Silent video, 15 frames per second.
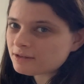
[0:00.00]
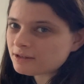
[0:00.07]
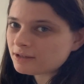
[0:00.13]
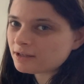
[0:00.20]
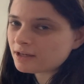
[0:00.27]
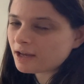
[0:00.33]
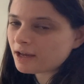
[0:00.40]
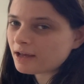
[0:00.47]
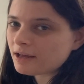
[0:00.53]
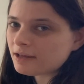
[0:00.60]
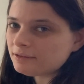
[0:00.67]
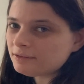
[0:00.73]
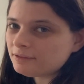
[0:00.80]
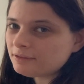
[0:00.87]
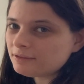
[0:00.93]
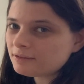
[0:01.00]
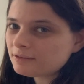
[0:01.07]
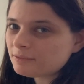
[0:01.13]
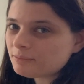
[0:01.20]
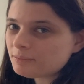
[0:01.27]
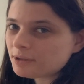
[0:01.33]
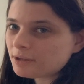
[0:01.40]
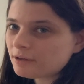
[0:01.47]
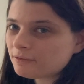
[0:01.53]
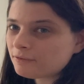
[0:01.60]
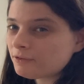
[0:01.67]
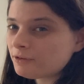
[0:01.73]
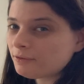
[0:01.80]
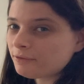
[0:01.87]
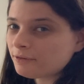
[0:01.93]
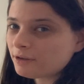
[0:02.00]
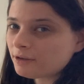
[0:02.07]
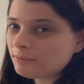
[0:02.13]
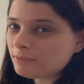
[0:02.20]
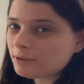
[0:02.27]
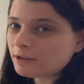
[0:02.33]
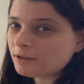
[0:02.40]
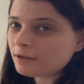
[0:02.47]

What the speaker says: they can be confusing